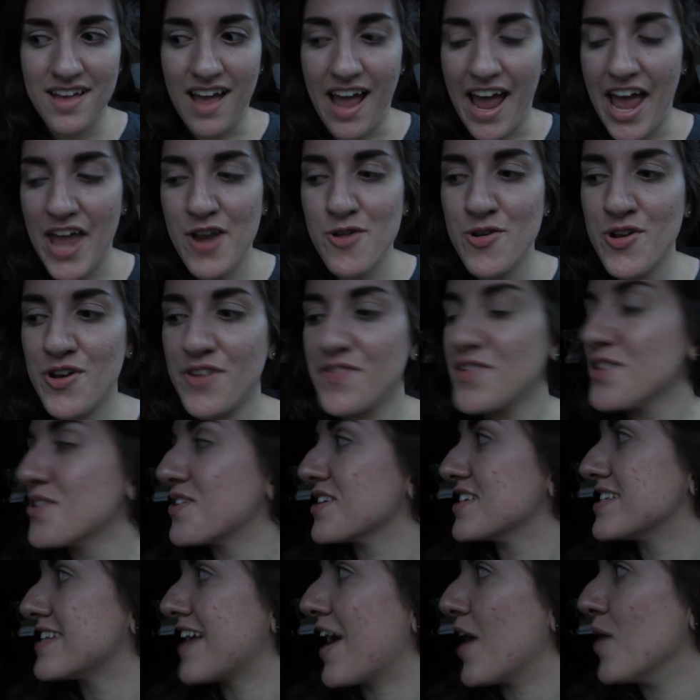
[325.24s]
I don't know if you
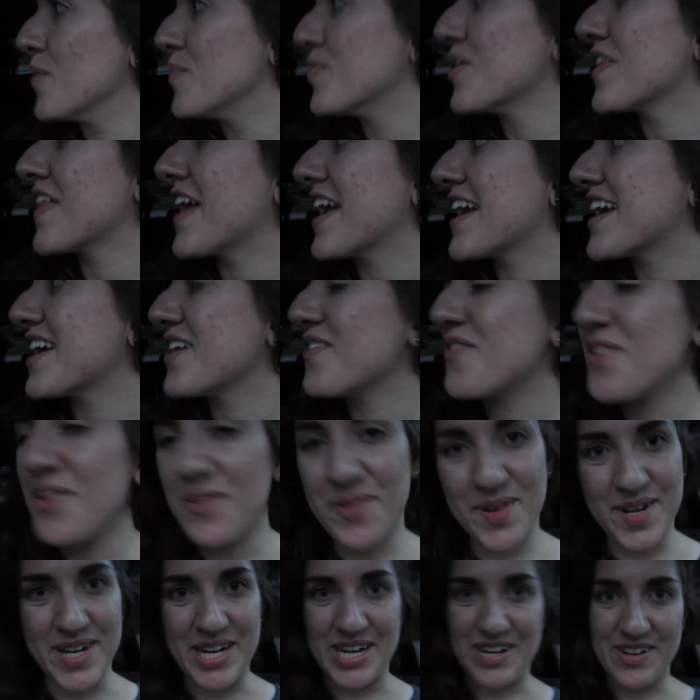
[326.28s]
could tell, but like if you
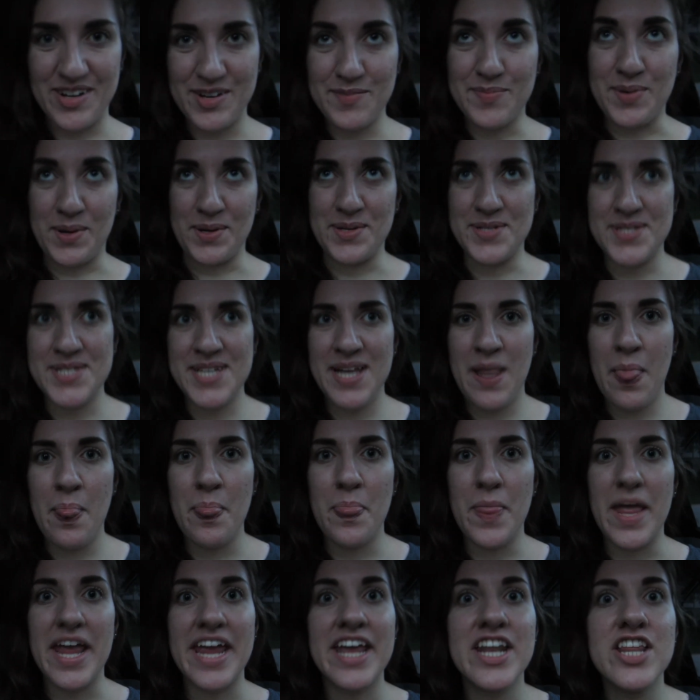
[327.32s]
were here in person,
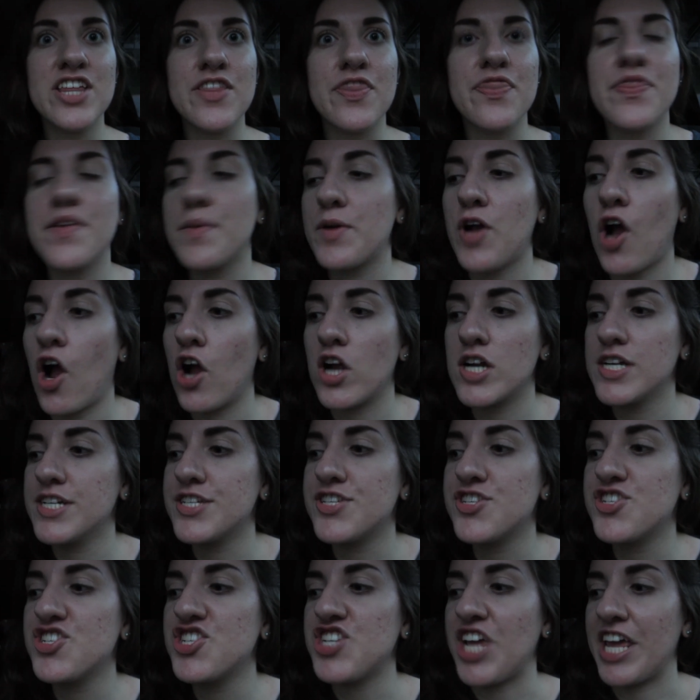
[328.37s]
it the car
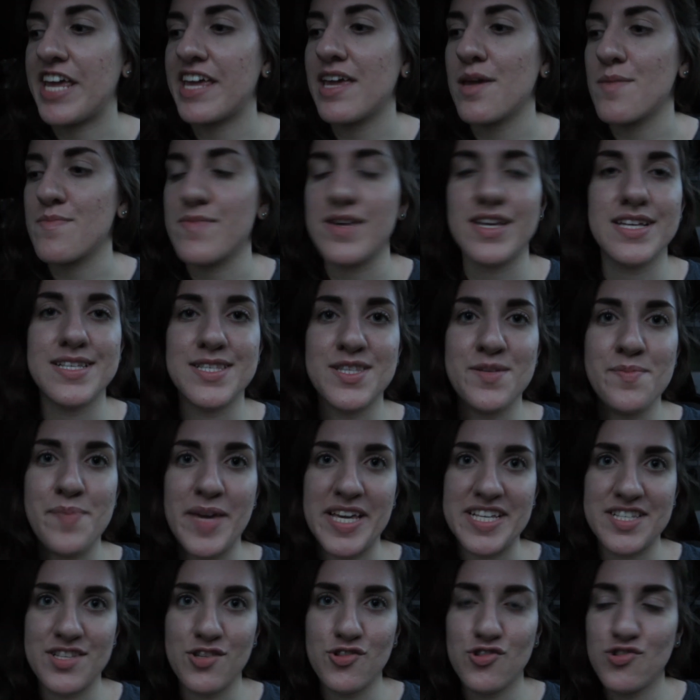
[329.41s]
is shaking because the
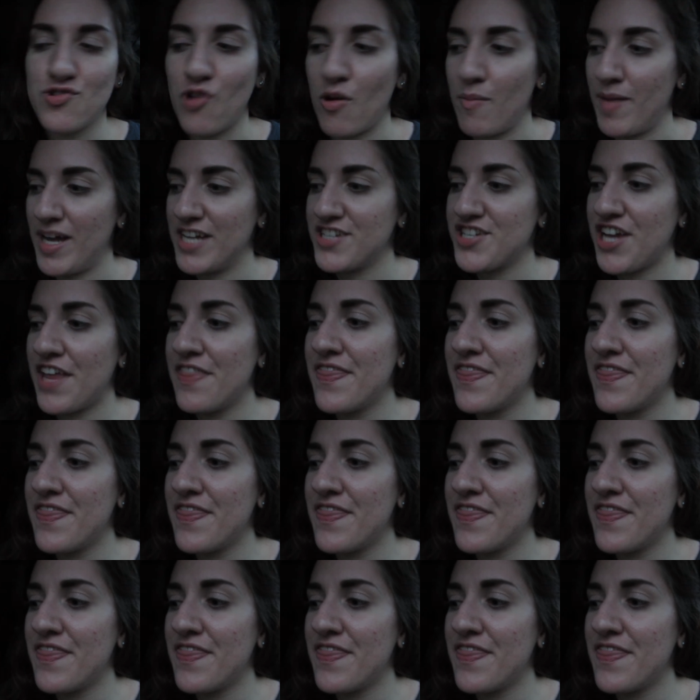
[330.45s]
bass is so much.